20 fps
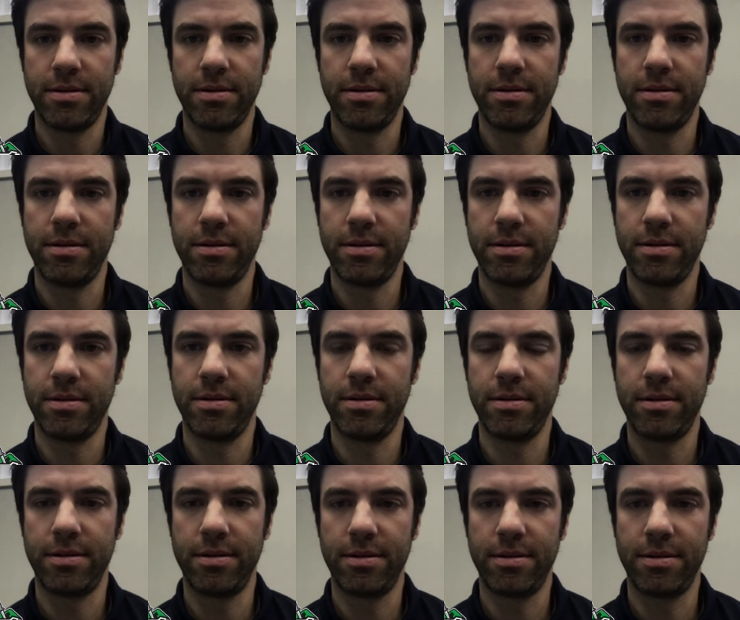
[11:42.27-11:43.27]

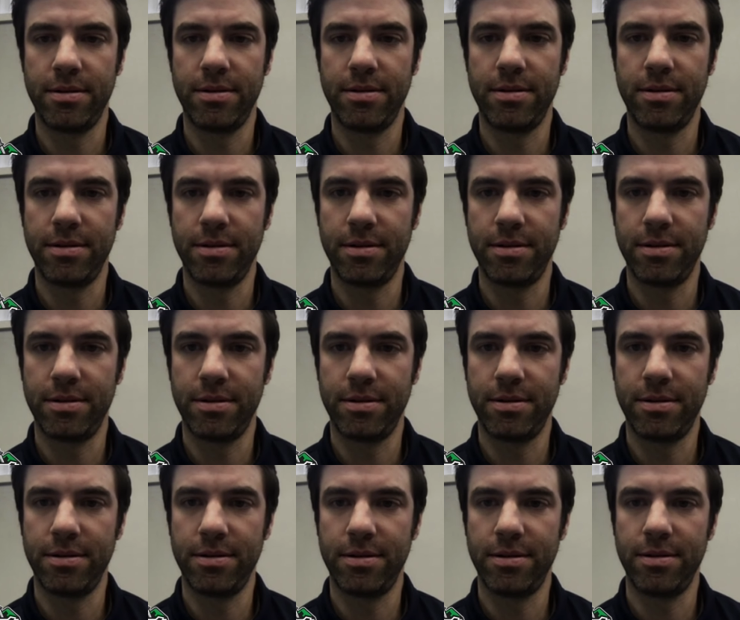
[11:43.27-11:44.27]

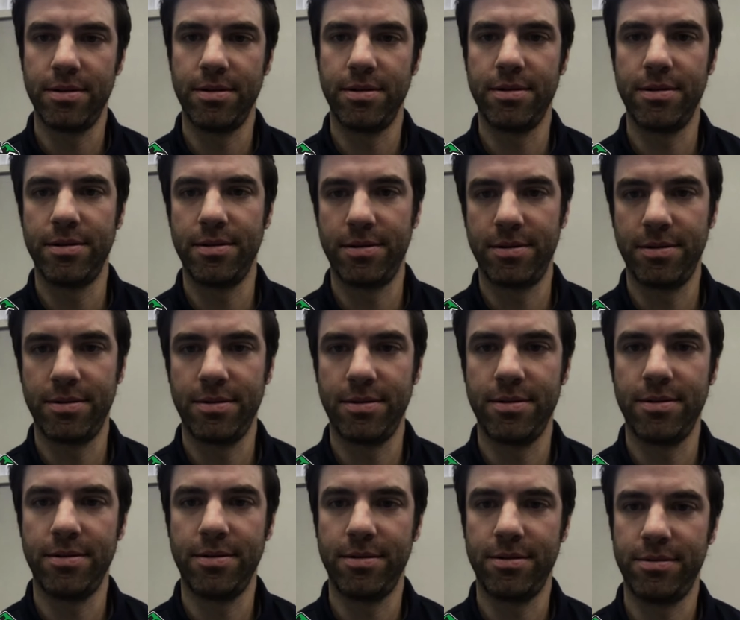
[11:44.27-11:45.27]

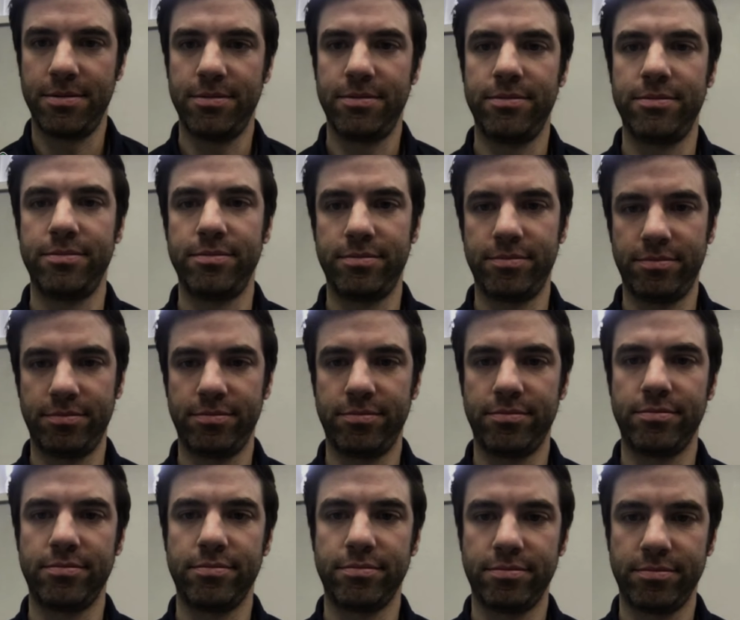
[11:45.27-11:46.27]

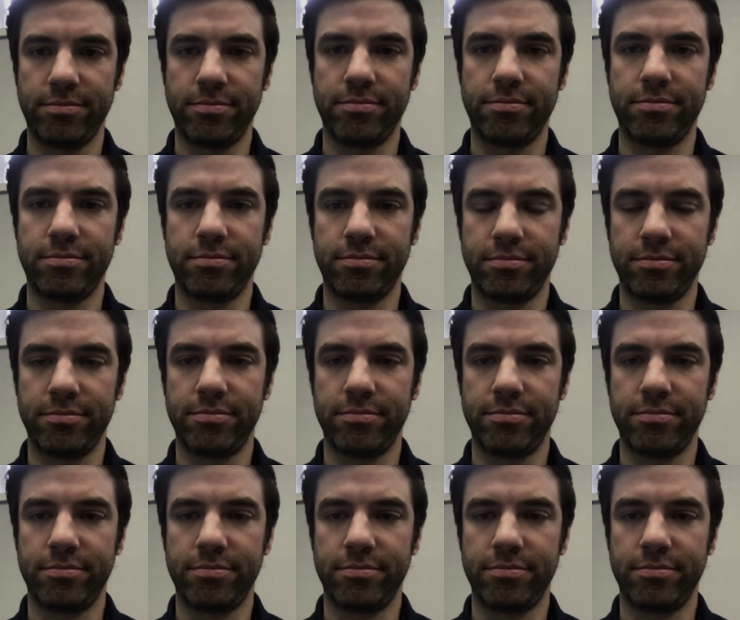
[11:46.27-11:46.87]
(not speaking)